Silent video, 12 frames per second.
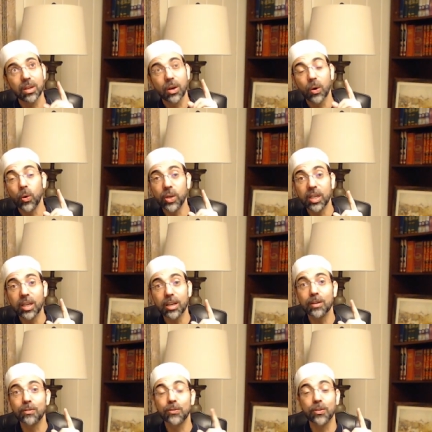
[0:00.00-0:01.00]
who
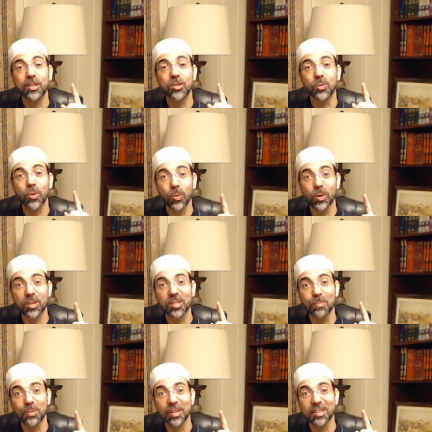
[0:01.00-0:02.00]
yearn for His rewards and
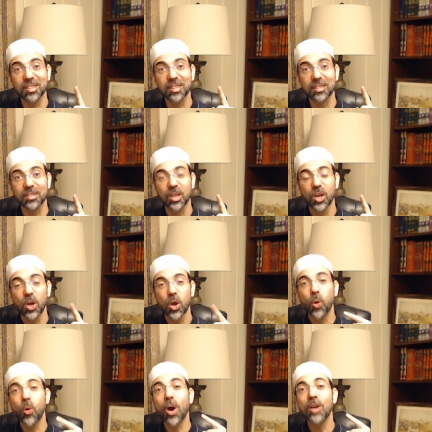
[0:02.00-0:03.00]
blessings,
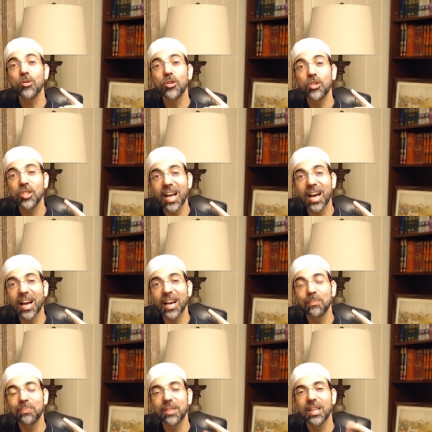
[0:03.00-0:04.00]
who
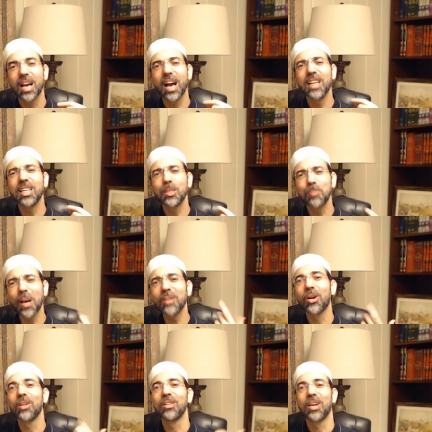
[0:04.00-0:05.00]
understand and expect
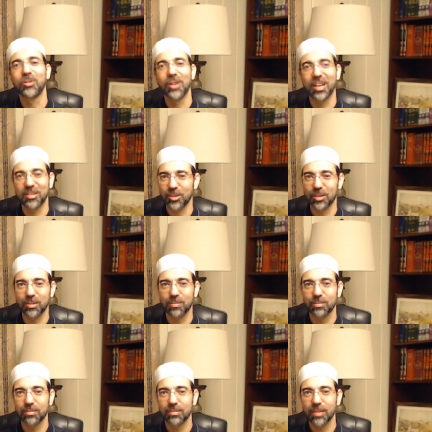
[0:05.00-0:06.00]
Allah to answer.
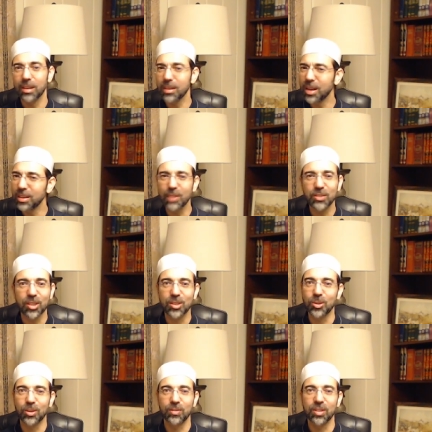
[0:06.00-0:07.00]
Allah loves His
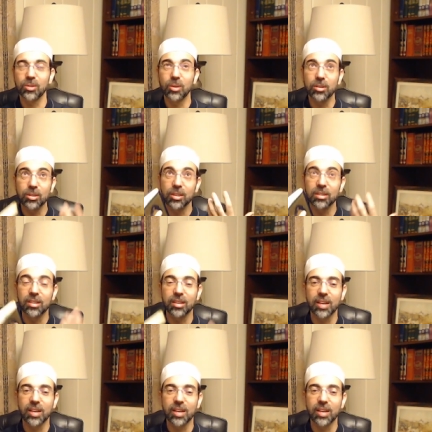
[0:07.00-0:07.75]
servants to turn their